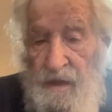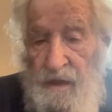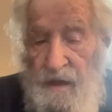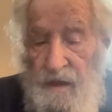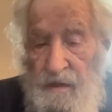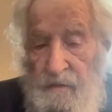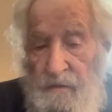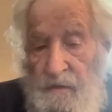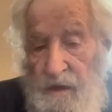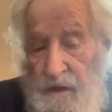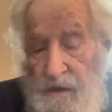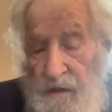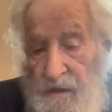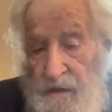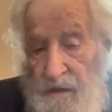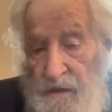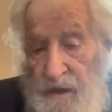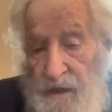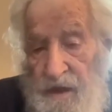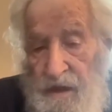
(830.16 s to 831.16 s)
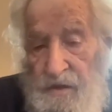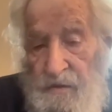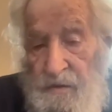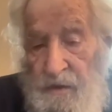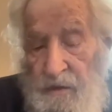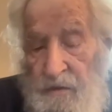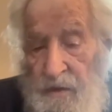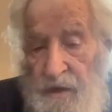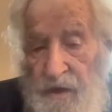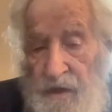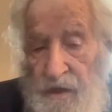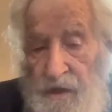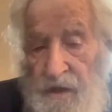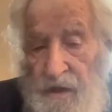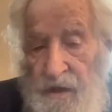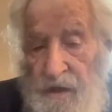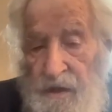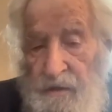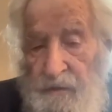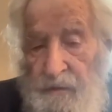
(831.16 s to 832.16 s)
Well, that's where we are
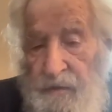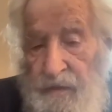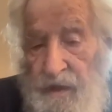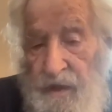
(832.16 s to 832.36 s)
now.